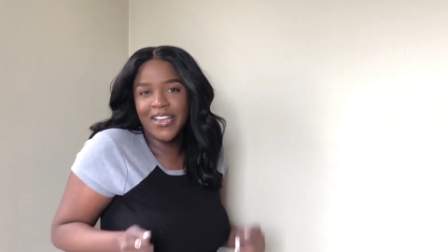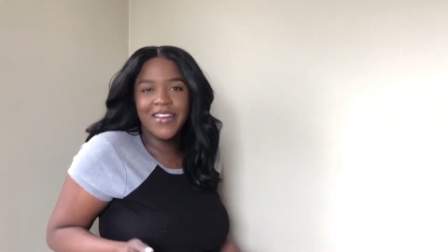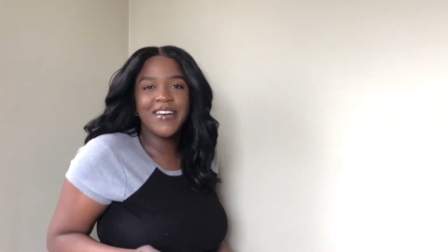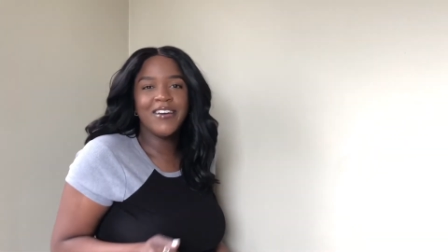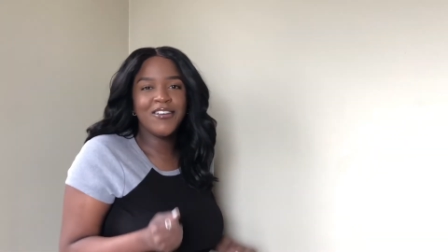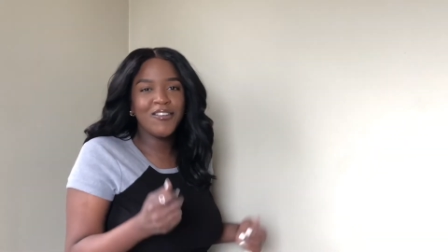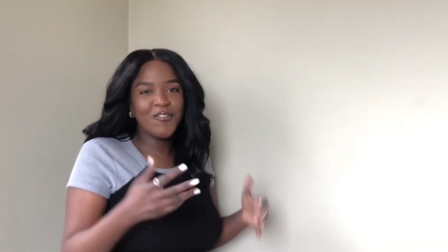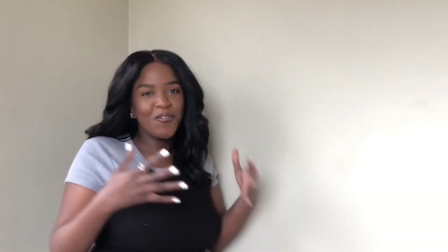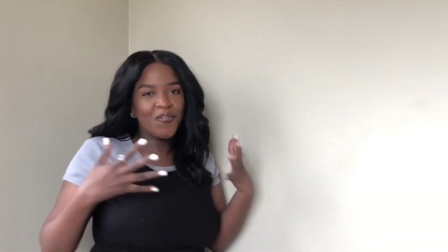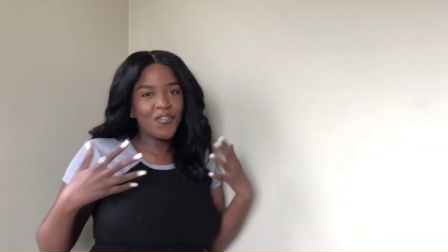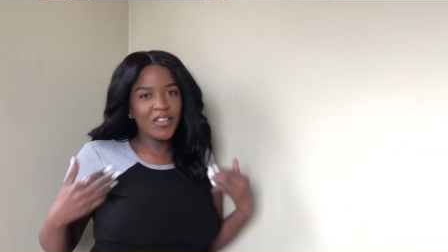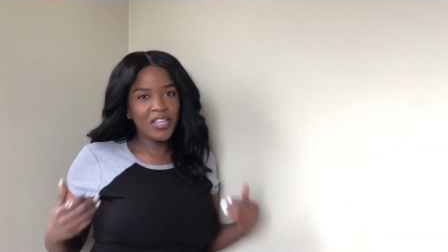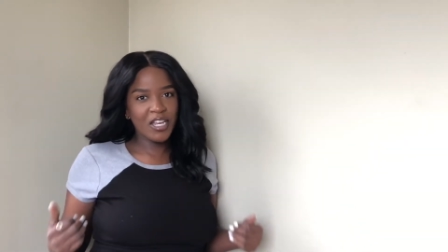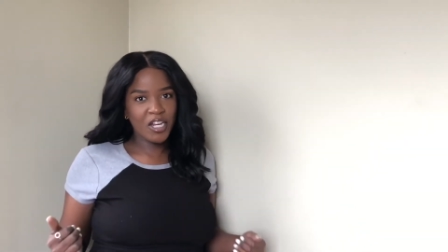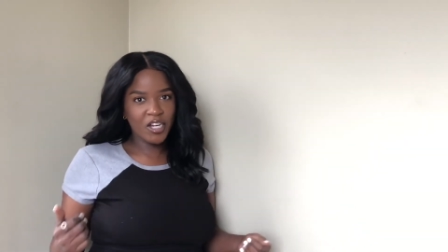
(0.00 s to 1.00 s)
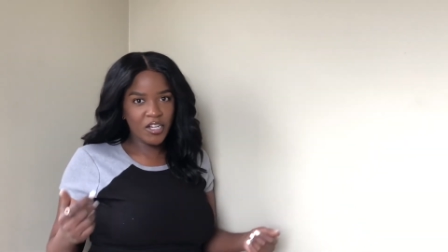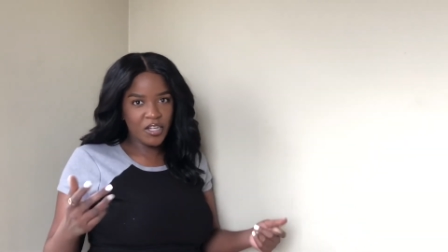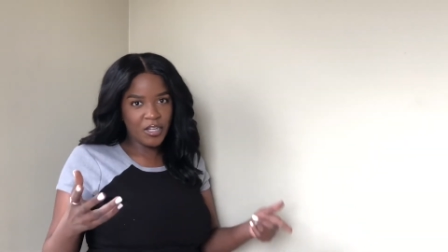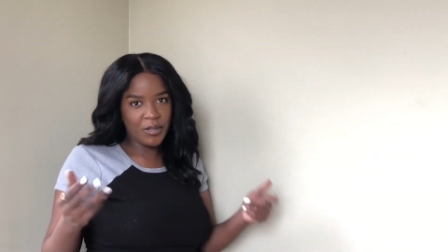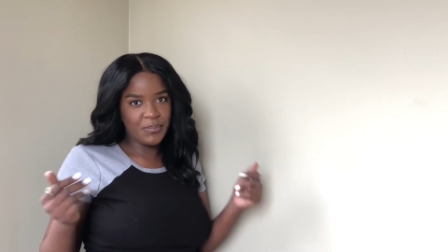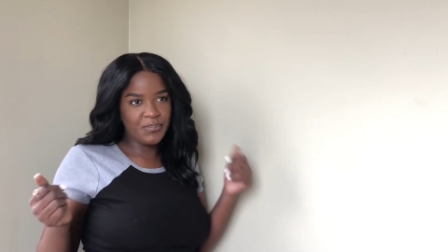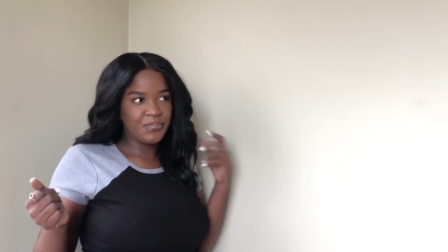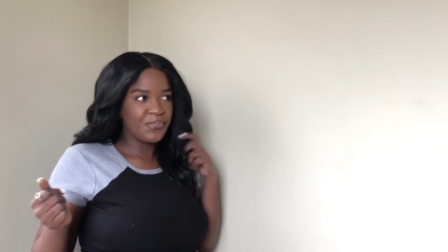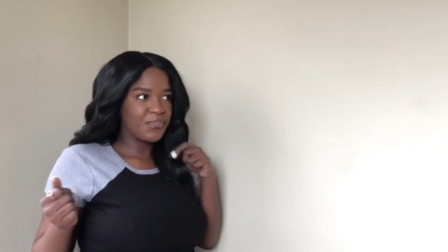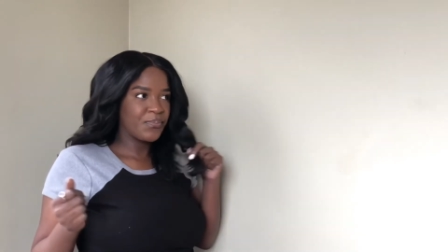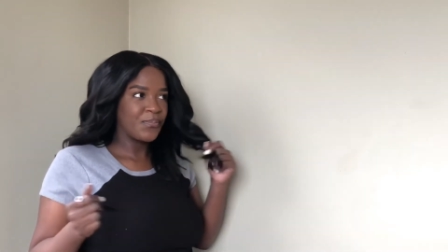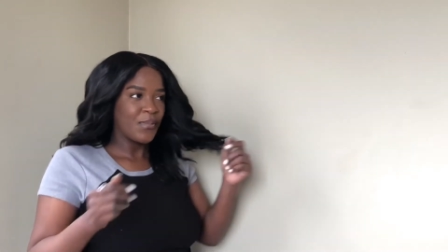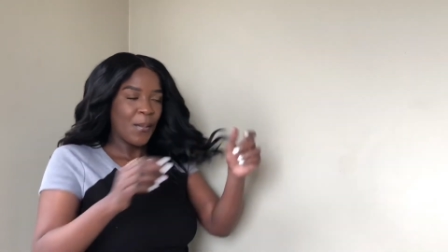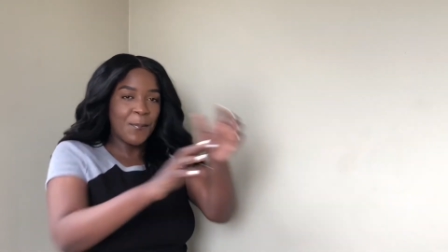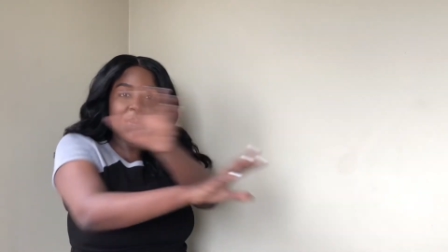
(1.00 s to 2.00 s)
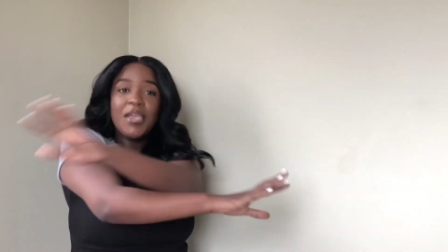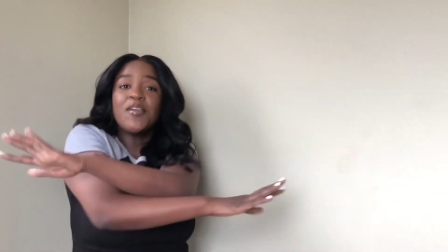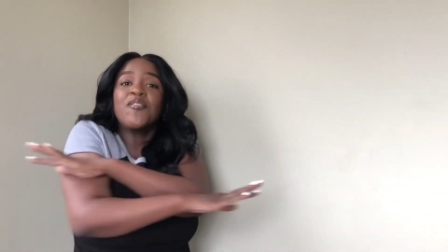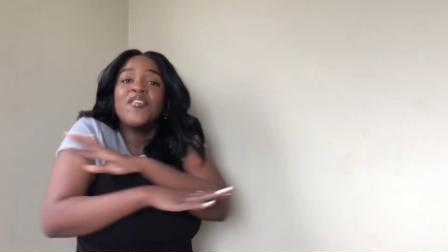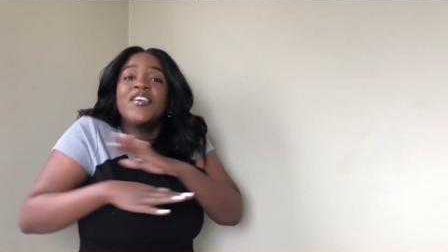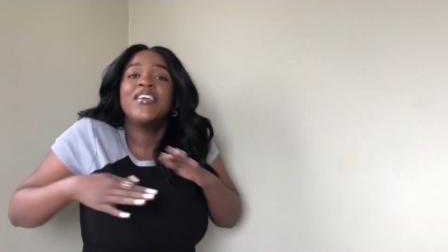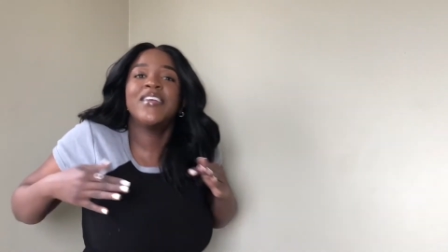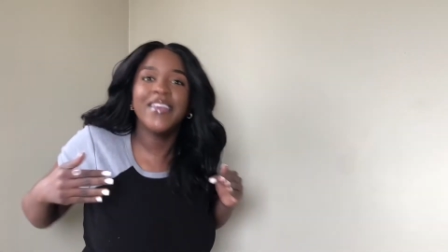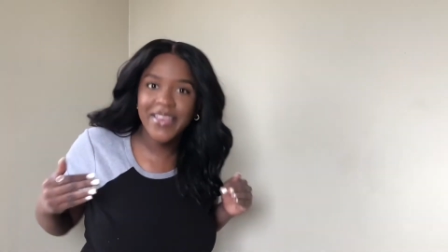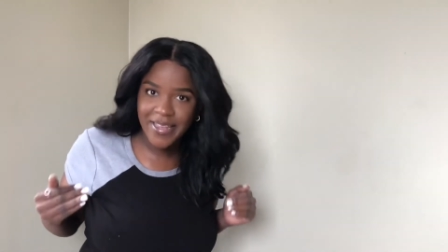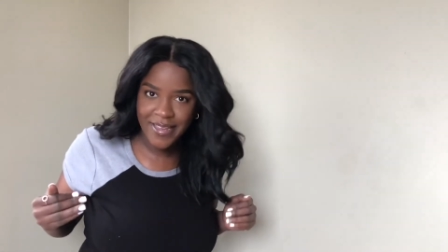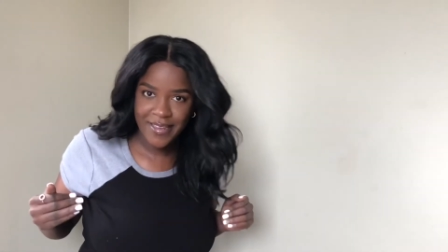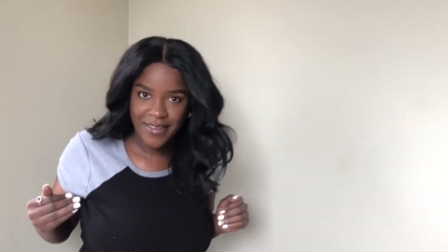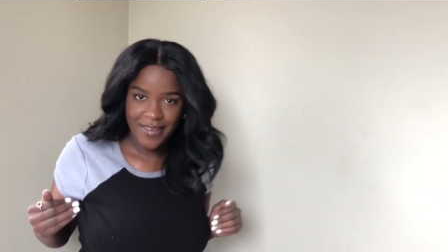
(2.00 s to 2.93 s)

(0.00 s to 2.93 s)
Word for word: good and you feeling good, daddy. Period.